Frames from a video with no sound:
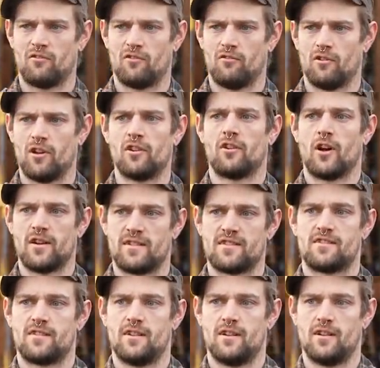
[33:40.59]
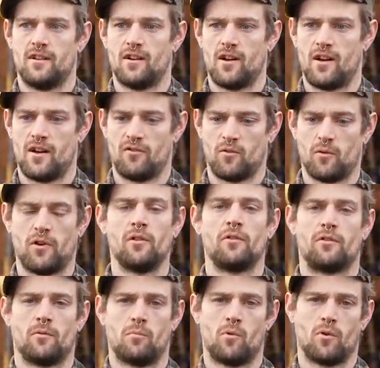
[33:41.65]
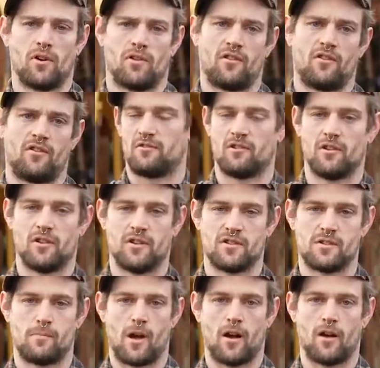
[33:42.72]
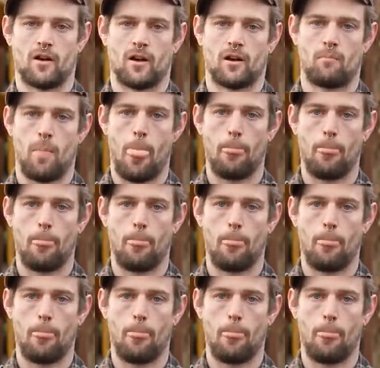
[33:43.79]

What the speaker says: really great to see everyone who supports, really inspiring.